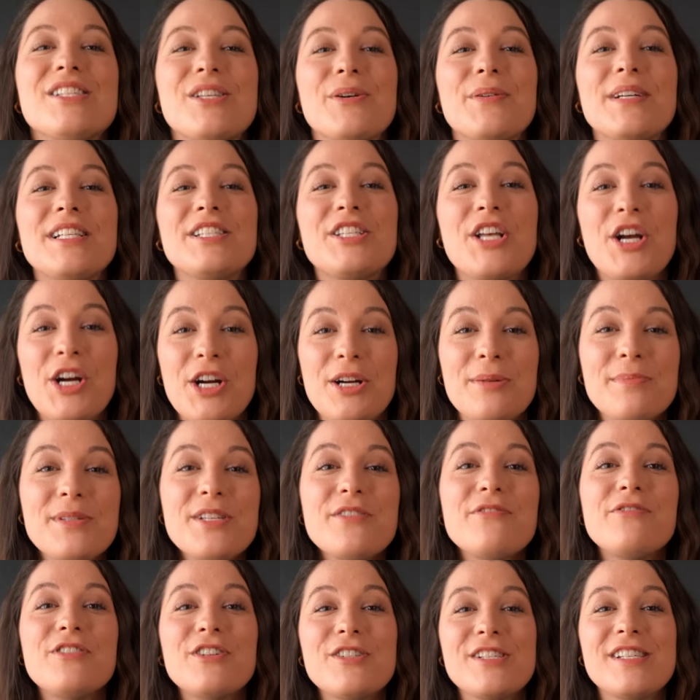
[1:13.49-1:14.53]
So in terms
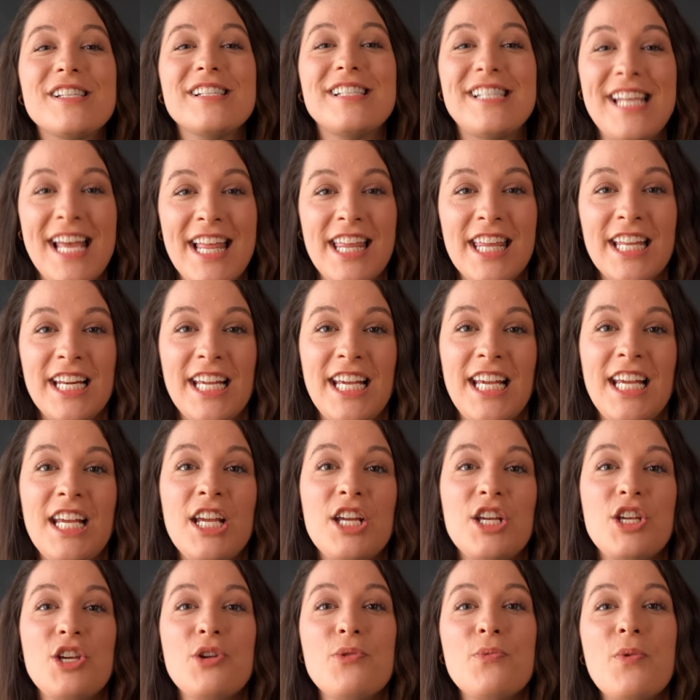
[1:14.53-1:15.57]
of
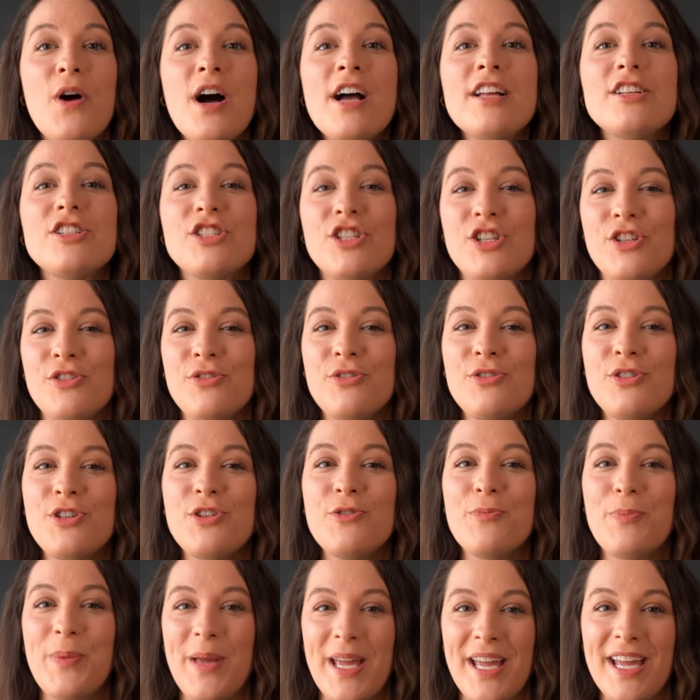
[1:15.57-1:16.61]
versatility, you want shoes
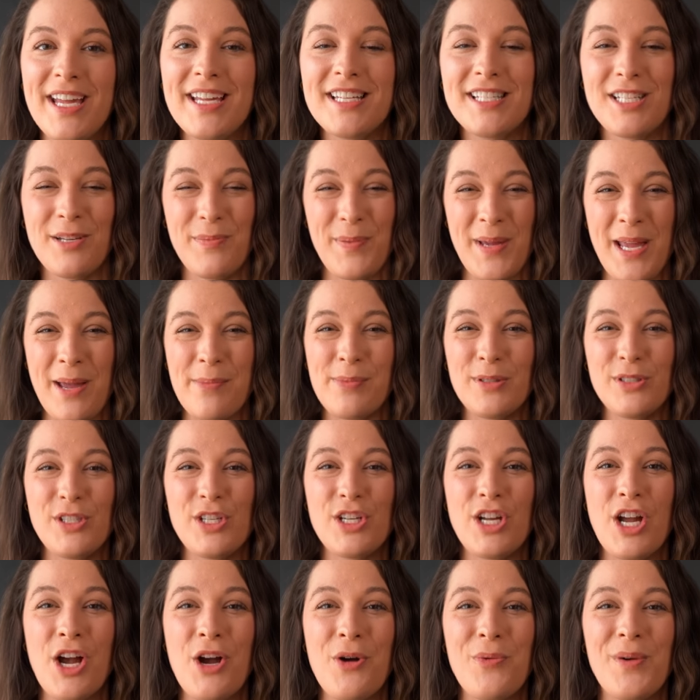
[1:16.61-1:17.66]
you pick to be able
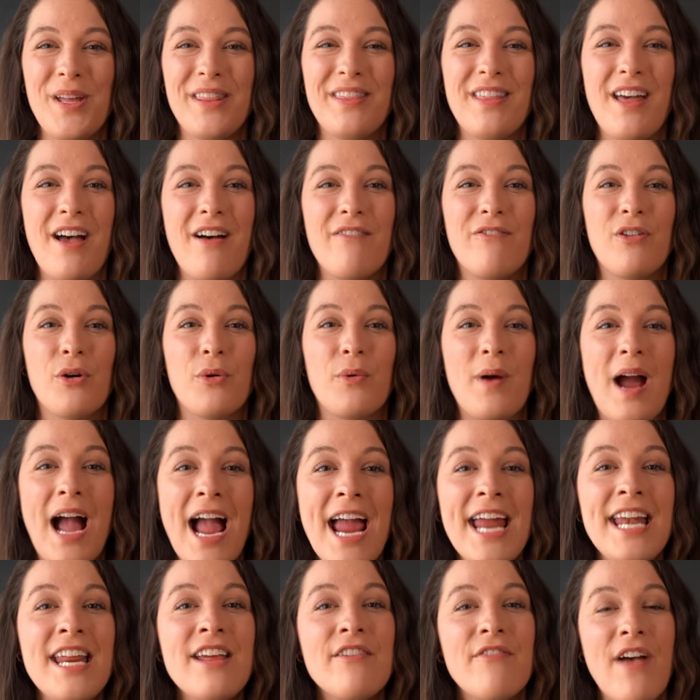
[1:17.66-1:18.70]
to go with a
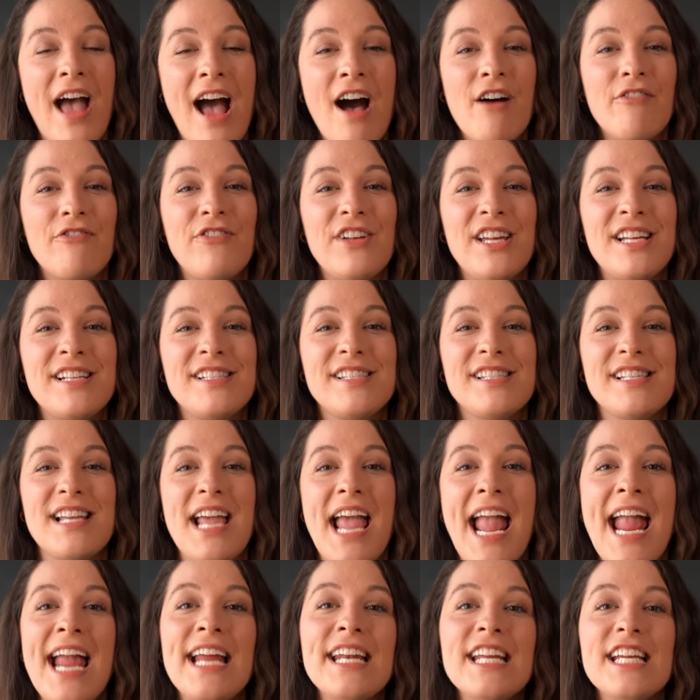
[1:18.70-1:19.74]
variety of outfits
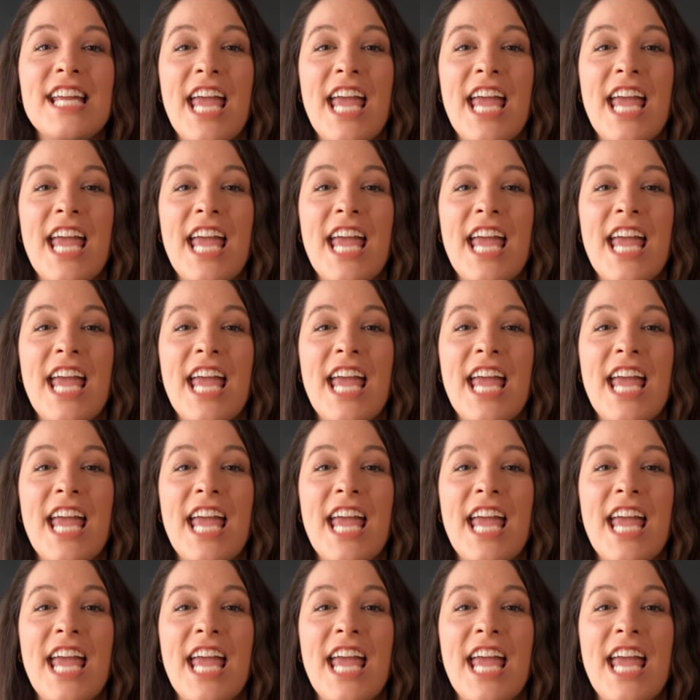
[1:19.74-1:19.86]
and